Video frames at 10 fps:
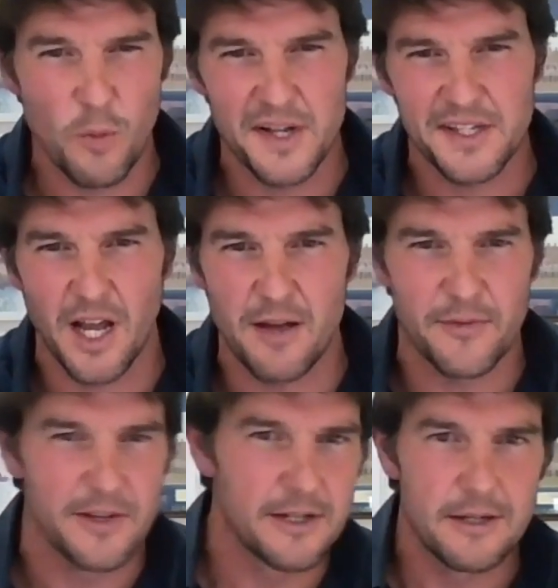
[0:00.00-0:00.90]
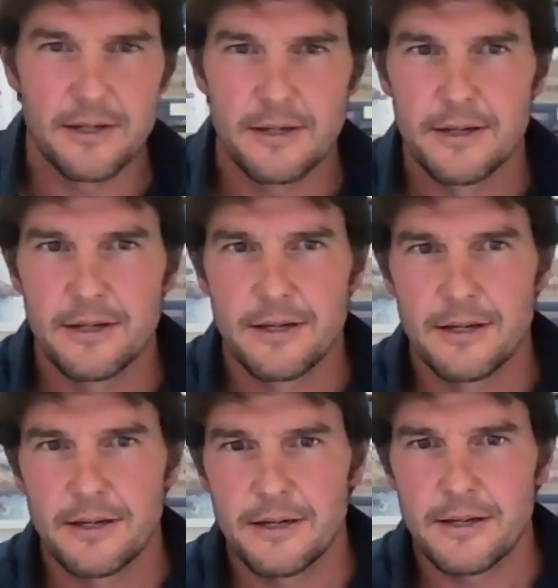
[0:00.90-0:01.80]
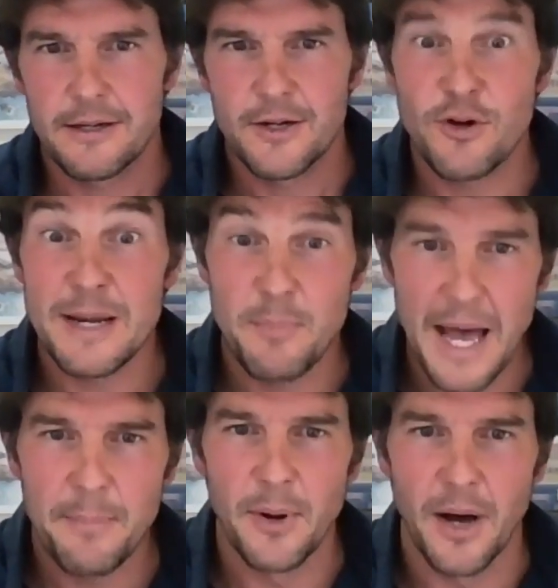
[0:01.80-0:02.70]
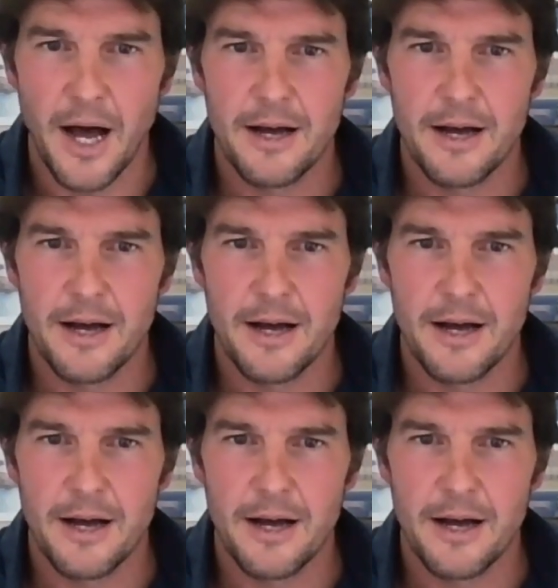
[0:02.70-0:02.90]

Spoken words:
with kind of green pepper.